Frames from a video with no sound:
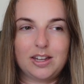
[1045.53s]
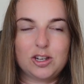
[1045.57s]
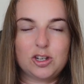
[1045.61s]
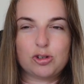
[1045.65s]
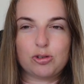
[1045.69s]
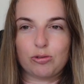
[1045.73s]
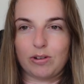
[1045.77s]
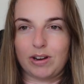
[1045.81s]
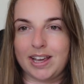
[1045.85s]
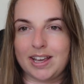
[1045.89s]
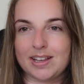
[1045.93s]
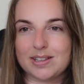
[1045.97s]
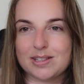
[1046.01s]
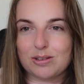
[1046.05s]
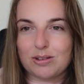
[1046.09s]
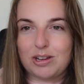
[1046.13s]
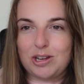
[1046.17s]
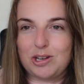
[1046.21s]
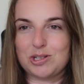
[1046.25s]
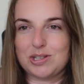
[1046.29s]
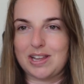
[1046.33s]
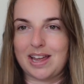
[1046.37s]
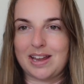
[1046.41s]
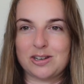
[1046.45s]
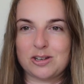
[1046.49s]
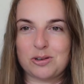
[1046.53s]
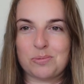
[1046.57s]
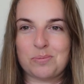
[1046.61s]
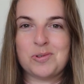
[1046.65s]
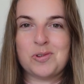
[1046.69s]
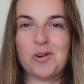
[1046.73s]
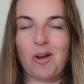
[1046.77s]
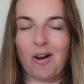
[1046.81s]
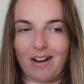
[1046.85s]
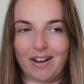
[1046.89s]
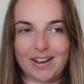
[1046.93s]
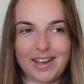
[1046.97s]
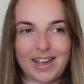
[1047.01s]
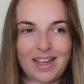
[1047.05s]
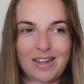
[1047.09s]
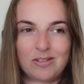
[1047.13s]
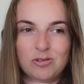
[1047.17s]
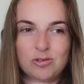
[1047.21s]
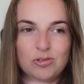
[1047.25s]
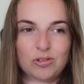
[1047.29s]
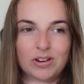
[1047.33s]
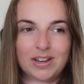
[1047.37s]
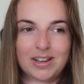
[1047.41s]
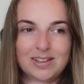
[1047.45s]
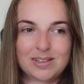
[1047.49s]
drinks, so you just ended up not
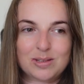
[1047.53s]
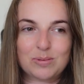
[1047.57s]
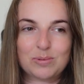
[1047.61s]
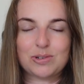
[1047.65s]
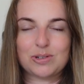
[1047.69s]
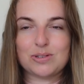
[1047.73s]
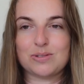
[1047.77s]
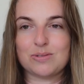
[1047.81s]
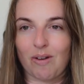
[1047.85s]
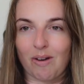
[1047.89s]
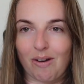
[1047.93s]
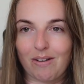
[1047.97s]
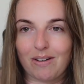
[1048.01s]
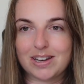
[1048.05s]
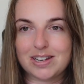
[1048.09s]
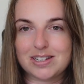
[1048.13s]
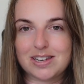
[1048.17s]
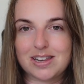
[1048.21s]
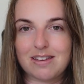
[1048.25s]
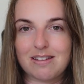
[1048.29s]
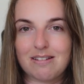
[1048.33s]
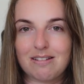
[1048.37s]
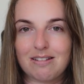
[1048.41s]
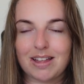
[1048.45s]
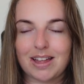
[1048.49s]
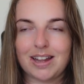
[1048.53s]
getting drinks, which is not ideal.